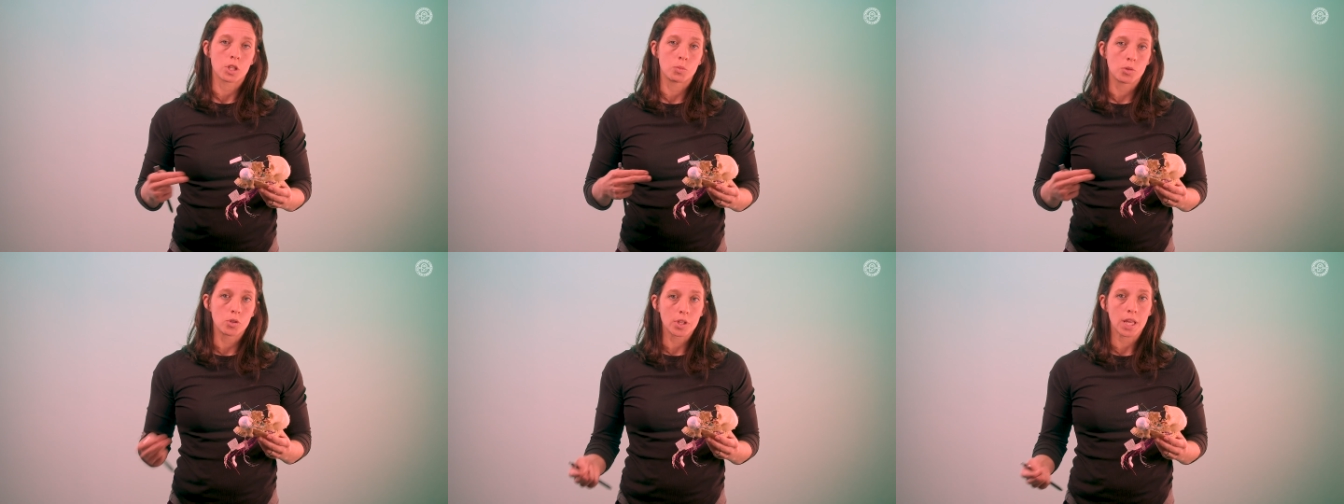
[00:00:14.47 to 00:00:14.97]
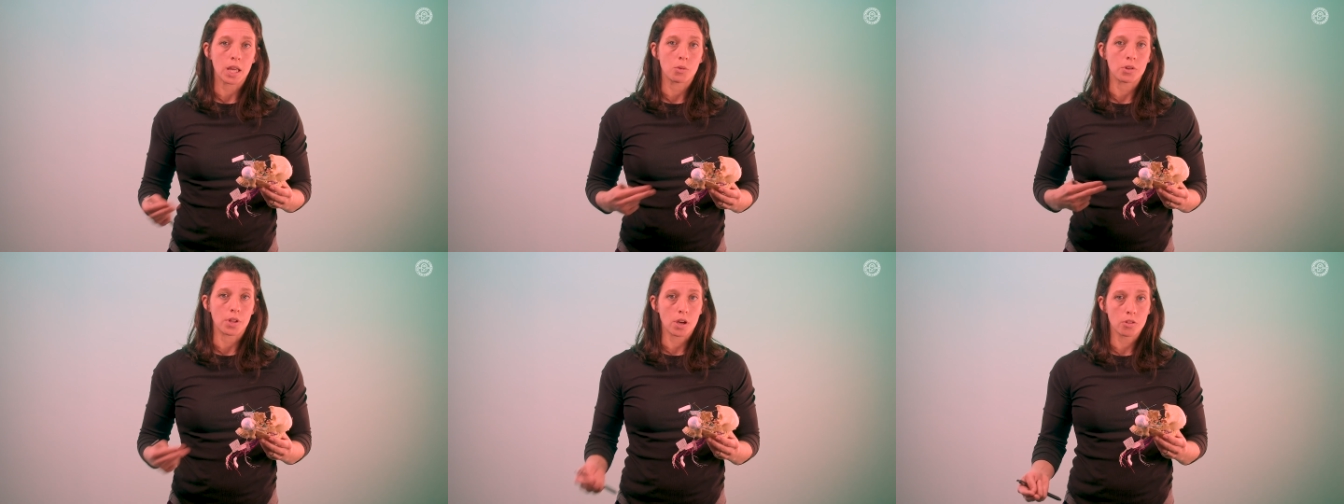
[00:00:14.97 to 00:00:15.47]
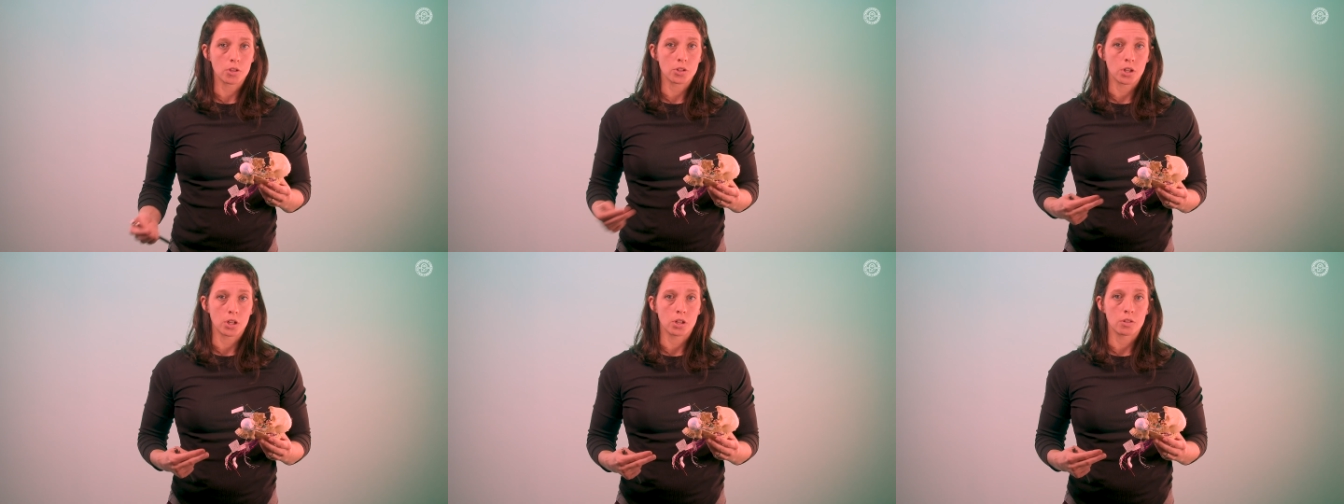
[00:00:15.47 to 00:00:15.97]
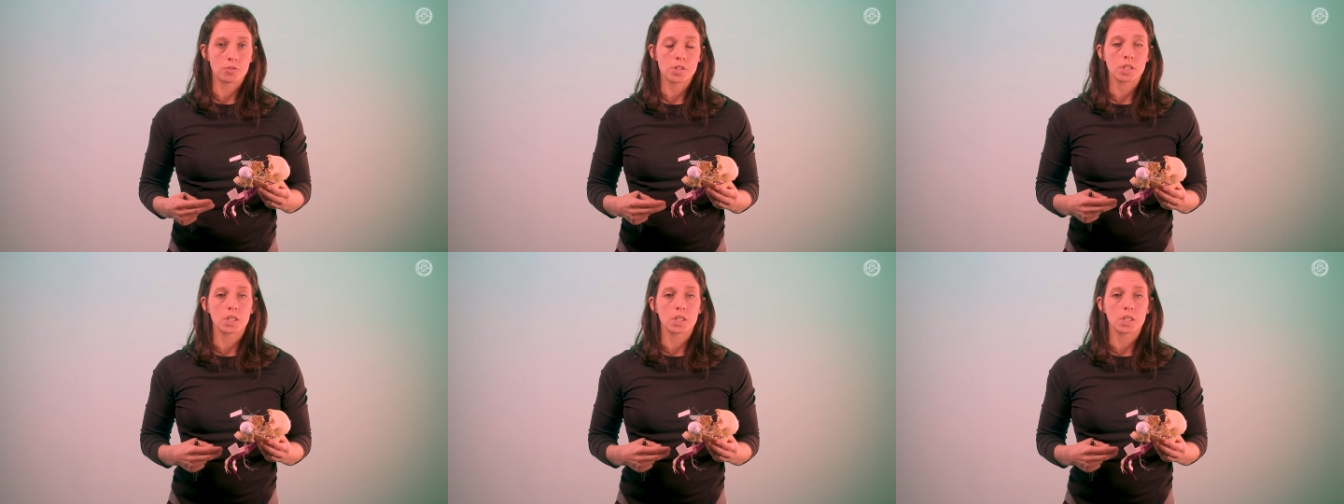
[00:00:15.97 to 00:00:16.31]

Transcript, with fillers: communicate with other nerves